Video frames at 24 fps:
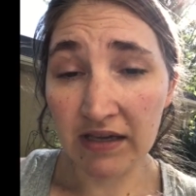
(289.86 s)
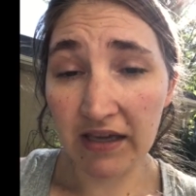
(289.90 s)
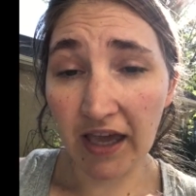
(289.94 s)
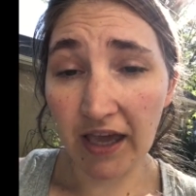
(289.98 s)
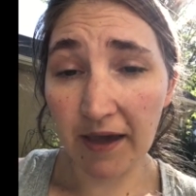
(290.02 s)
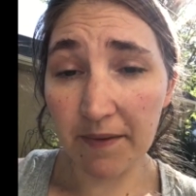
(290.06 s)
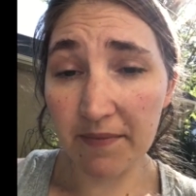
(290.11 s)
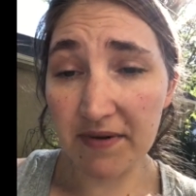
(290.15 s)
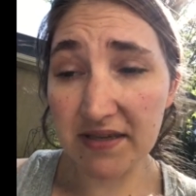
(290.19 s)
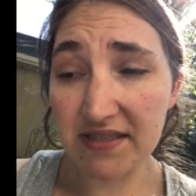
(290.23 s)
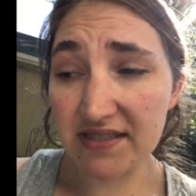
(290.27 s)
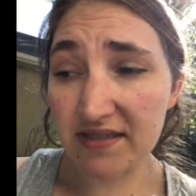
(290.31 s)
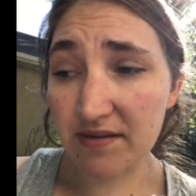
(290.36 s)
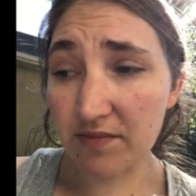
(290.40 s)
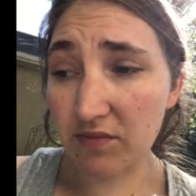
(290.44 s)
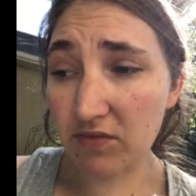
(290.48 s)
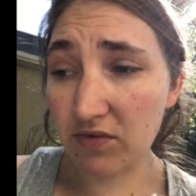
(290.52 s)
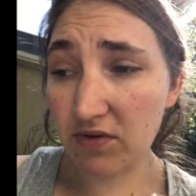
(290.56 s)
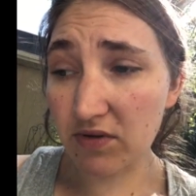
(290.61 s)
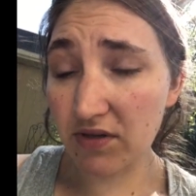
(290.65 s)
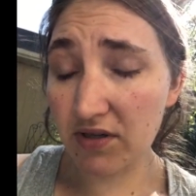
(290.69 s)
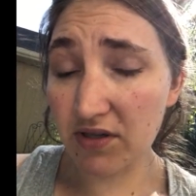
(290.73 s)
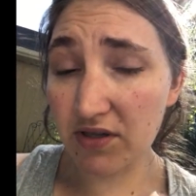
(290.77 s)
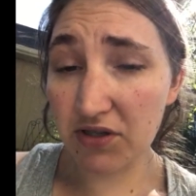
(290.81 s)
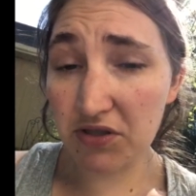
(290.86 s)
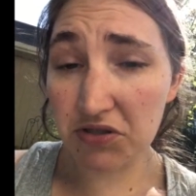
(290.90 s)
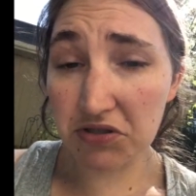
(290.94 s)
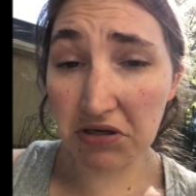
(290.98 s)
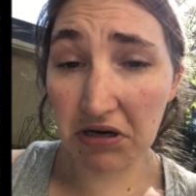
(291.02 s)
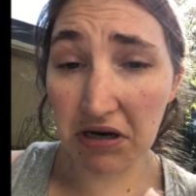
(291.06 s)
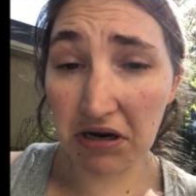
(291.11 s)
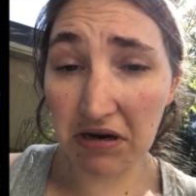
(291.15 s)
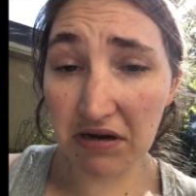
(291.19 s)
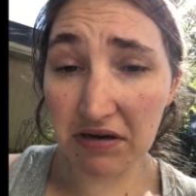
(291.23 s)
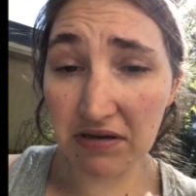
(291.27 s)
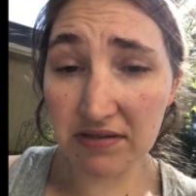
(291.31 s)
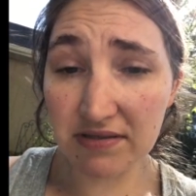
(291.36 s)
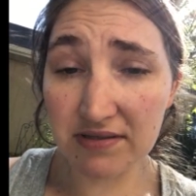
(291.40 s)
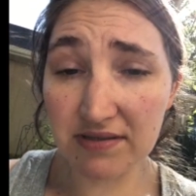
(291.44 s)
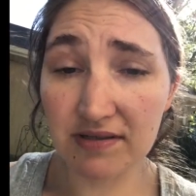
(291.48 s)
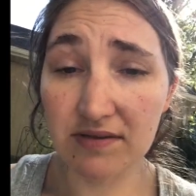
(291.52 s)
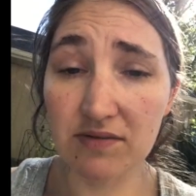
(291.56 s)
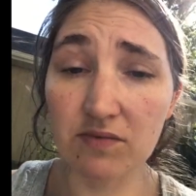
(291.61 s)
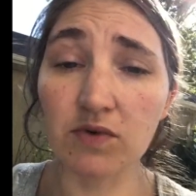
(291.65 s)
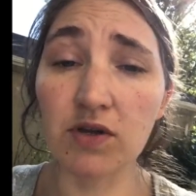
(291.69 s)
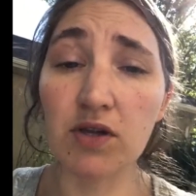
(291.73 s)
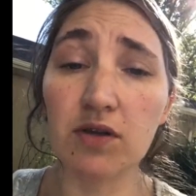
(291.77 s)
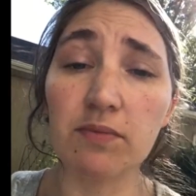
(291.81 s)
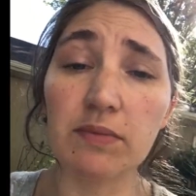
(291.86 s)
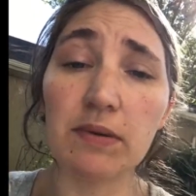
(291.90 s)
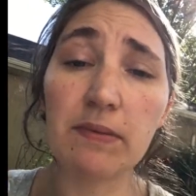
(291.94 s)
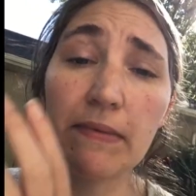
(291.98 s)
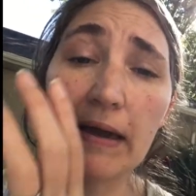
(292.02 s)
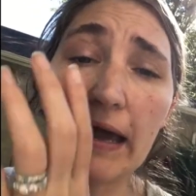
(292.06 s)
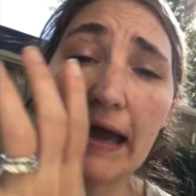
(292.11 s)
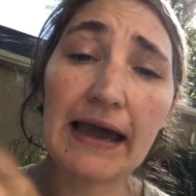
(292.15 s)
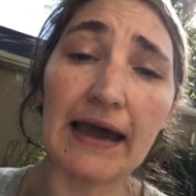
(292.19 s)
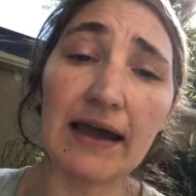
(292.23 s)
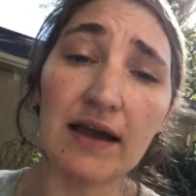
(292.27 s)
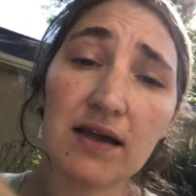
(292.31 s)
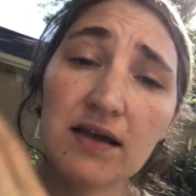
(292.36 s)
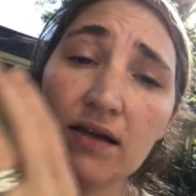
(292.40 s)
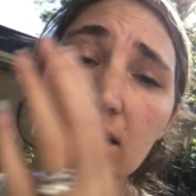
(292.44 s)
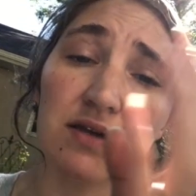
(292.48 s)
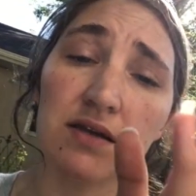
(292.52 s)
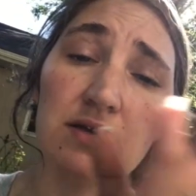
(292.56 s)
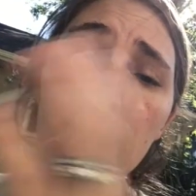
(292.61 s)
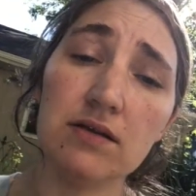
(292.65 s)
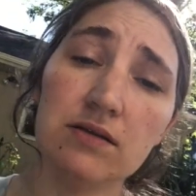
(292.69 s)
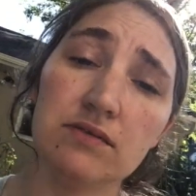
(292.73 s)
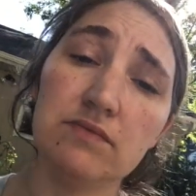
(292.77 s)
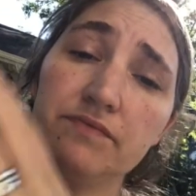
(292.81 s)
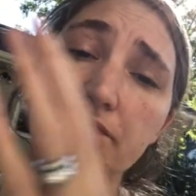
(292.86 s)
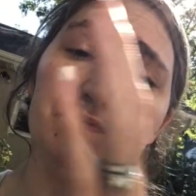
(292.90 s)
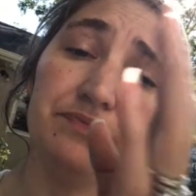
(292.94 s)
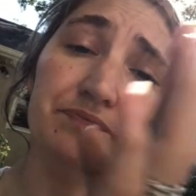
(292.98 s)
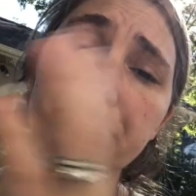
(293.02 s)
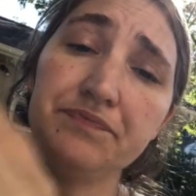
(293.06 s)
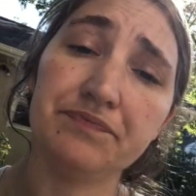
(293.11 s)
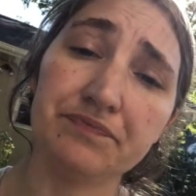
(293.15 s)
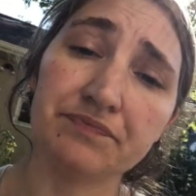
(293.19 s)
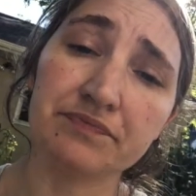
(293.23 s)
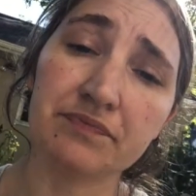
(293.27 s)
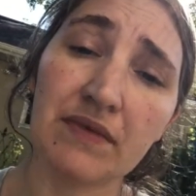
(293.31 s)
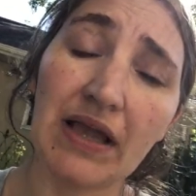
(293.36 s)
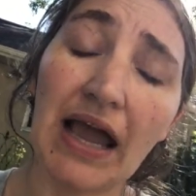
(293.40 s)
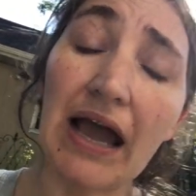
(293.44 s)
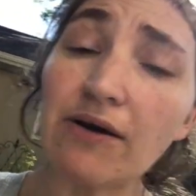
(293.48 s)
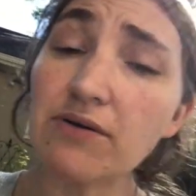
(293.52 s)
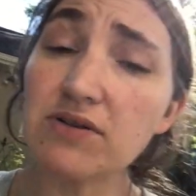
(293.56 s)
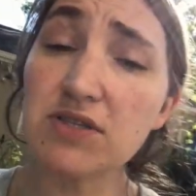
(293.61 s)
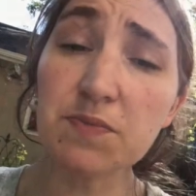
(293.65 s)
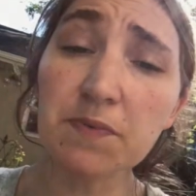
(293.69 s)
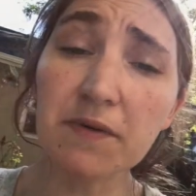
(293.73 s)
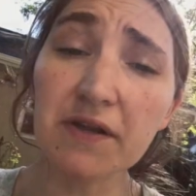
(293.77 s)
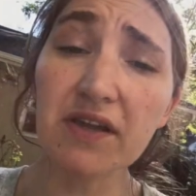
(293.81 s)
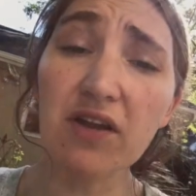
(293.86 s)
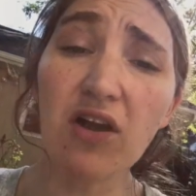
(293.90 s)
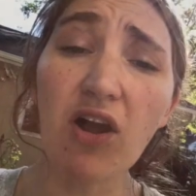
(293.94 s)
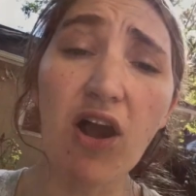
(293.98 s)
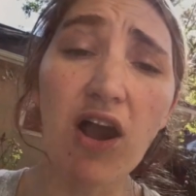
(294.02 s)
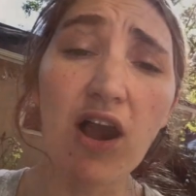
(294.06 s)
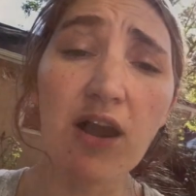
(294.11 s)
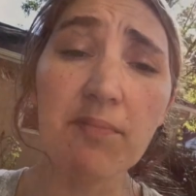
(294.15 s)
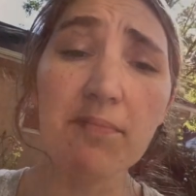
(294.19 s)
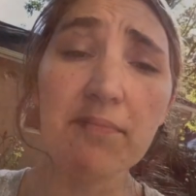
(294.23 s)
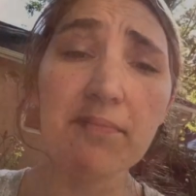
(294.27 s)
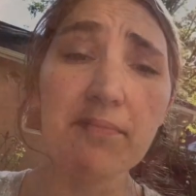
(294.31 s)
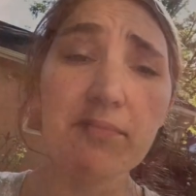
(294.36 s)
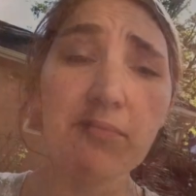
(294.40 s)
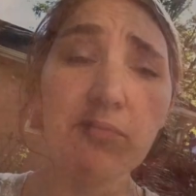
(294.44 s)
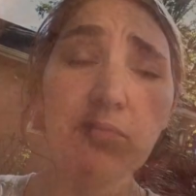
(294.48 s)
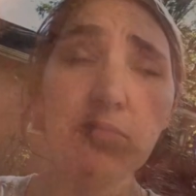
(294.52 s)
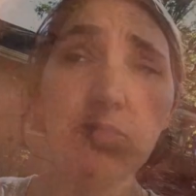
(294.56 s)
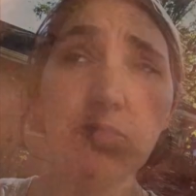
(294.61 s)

gave me some really good drugs and wheeled me back, and I was pretty calm